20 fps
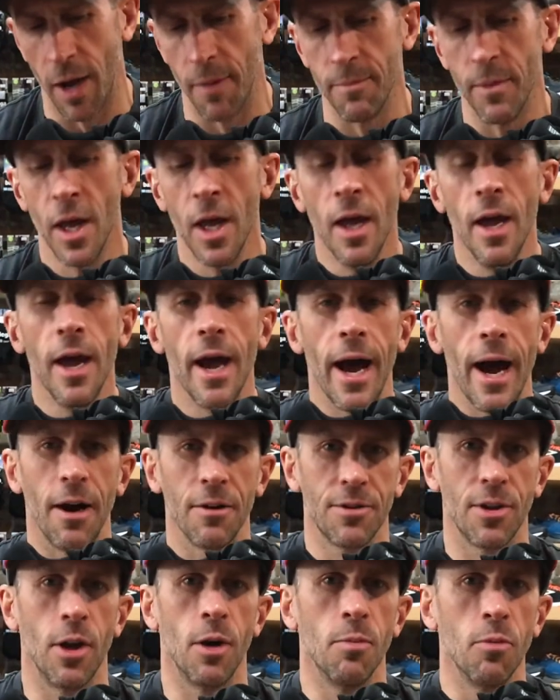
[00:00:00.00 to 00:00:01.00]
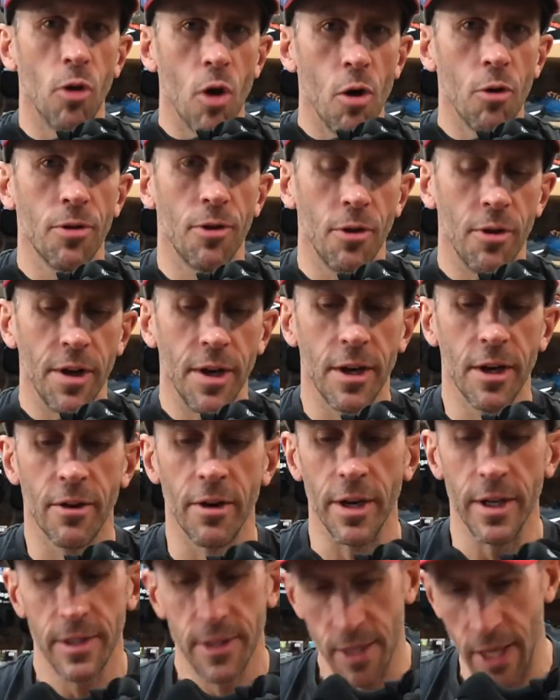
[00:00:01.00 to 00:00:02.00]
I'm out there below 30
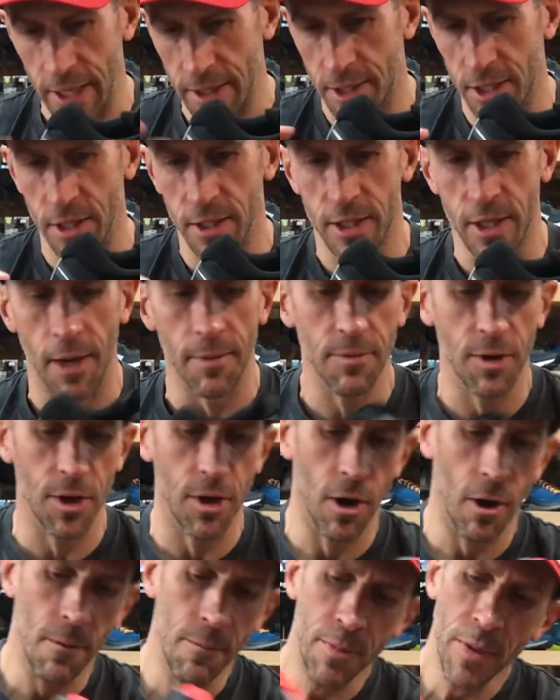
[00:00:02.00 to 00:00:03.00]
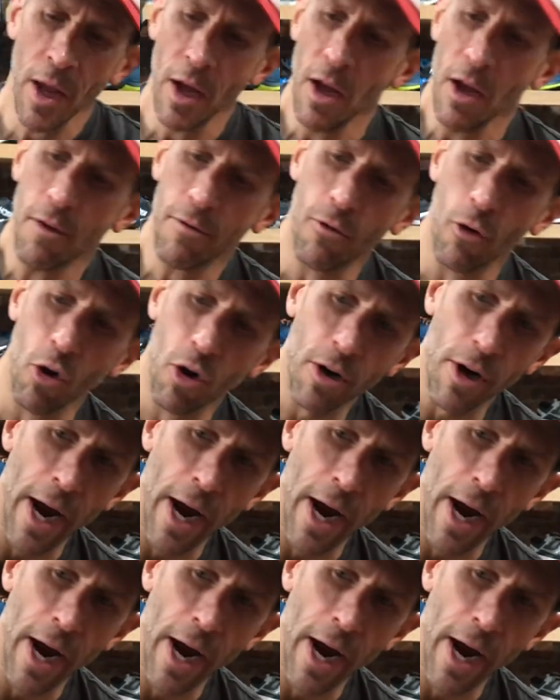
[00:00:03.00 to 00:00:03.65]
degrees. That's just something to know. Full